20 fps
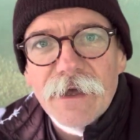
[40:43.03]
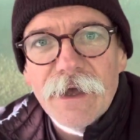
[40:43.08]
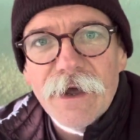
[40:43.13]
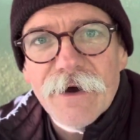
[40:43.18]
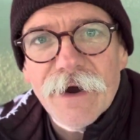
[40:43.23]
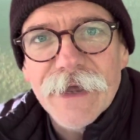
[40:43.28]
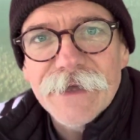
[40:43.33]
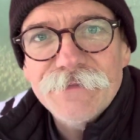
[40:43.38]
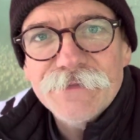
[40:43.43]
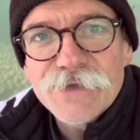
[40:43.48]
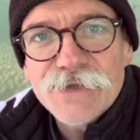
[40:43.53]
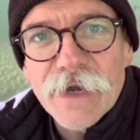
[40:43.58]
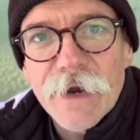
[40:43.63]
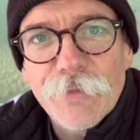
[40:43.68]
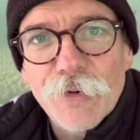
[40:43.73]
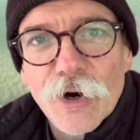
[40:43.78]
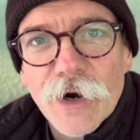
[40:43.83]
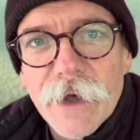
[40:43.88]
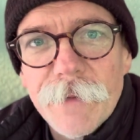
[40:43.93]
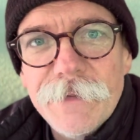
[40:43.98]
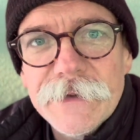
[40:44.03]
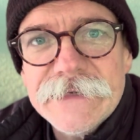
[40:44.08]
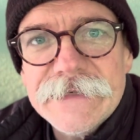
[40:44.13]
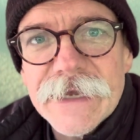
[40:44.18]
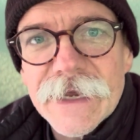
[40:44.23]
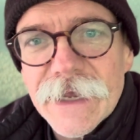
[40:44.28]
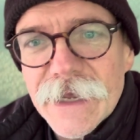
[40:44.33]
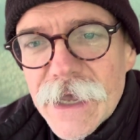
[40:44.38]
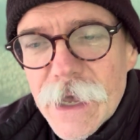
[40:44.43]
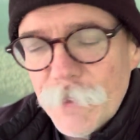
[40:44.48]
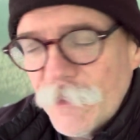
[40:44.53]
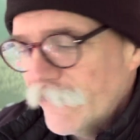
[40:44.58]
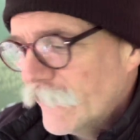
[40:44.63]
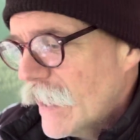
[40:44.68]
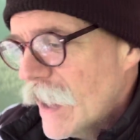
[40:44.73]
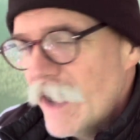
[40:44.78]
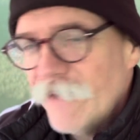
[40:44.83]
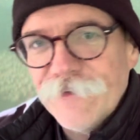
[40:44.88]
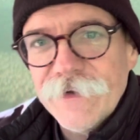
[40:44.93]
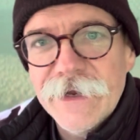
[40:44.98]
All right, so I brewed up a second cup of
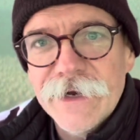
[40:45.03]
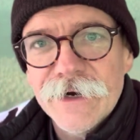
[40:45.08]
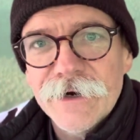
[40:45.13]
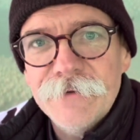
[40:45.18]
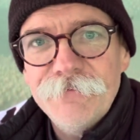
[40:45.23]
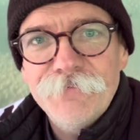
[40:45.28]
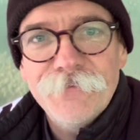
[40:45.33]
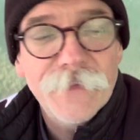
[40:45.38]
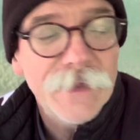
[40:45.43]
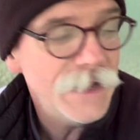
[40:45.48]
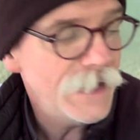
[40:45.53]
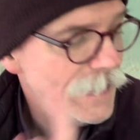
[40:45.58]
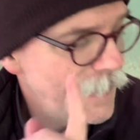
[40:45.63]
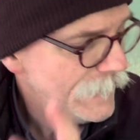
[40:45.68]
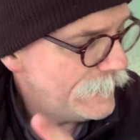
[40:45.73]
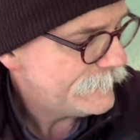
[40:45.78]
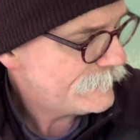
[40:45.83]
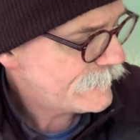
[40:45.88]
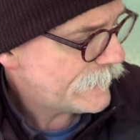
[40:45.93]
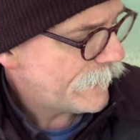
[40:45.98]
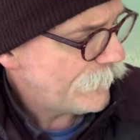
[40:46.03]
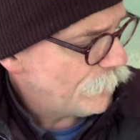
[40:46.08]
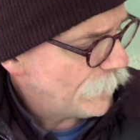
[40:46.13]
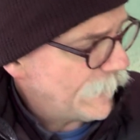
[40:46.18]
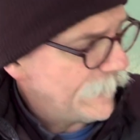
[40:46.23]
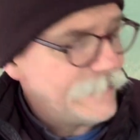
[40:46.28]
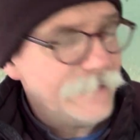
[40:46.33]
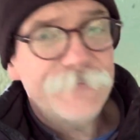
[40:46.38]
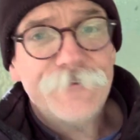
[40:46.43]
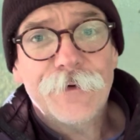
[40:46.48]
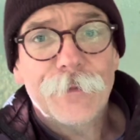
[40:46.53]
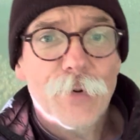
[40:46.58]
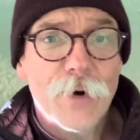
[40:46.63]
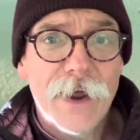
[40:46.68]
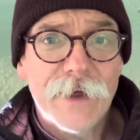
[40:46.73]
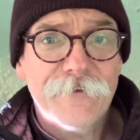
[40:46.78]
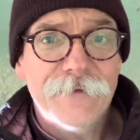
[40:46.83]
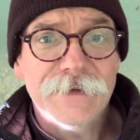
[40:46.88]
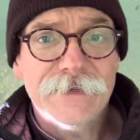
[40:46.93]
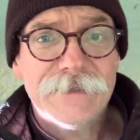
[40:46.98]
coffee here. Tell you what I did for
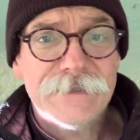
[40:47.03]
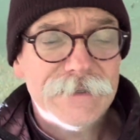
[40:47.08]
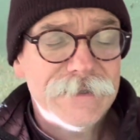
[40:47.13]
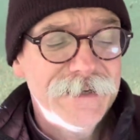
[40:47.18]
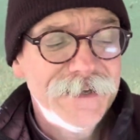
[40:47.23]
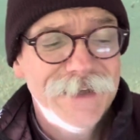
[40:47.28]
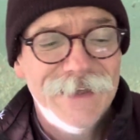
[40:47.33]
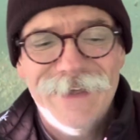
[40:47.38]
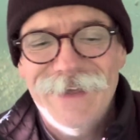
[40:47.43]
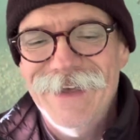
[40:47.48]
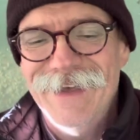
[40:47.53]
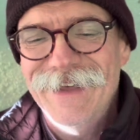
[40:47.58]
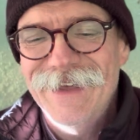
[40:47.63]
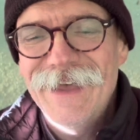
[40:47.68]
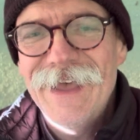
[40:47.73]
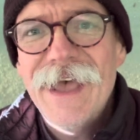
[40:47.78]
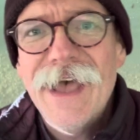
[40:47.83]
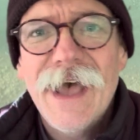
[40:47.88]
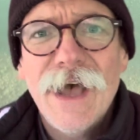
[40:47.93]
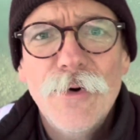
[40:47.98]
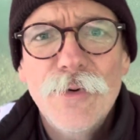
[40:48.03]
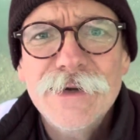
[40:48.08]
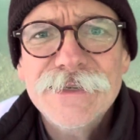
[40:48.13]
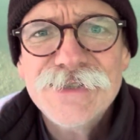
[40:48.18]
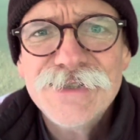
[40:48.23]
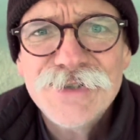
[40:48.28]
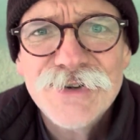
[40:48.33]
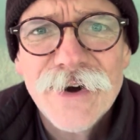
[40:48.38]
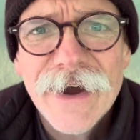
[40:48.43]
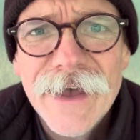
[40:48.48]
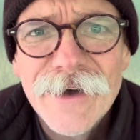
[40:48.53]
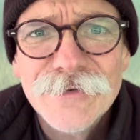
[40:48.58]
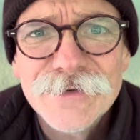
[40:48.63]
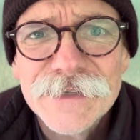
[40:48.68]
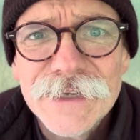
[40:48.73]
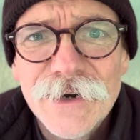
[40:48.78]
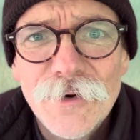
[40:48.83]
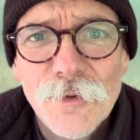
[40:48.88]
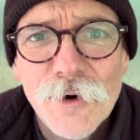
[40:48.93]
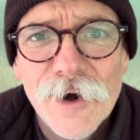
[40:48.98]
breakfast. I wasn't sure how it
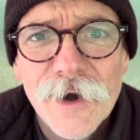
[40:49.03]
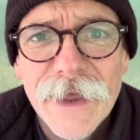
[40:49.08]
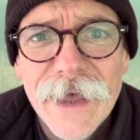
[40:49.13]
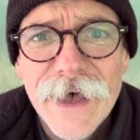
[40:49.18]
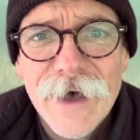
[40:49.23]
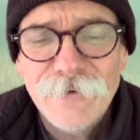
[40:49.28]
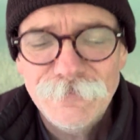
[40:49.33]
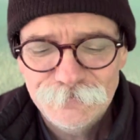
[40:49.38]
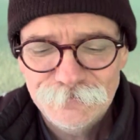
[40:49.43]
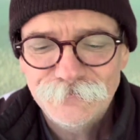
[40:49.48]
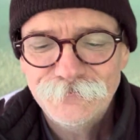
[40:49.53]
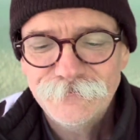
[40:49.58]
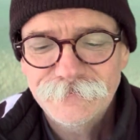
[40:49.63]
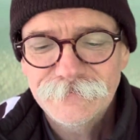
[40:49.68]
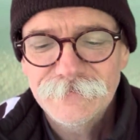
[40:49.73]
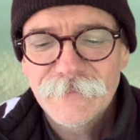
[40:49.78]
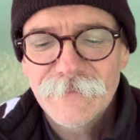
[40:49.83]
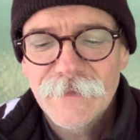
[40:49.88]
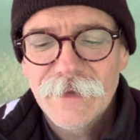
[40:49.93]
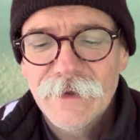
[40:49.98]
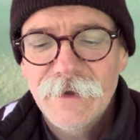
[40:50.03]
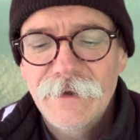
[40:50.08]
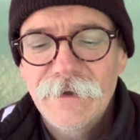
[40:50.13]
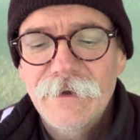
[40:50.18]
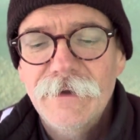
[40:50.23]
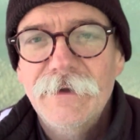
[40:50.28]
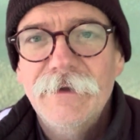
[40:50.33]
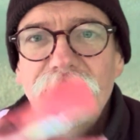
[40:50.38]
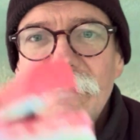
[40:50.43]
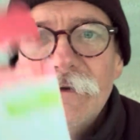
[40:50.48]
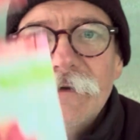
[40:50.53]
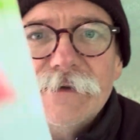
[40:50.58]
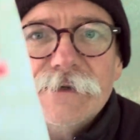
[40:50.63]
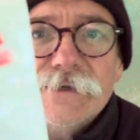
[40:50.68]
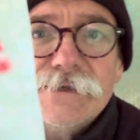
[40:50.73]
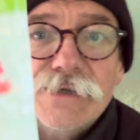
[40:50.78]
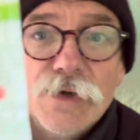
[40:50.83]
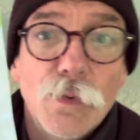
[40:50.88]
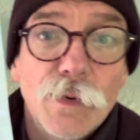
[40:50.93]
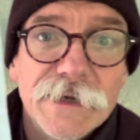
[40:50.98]
was going to work out,
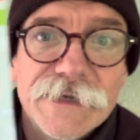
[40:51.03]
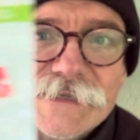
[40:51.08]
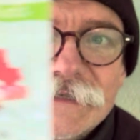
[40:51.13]
so we'll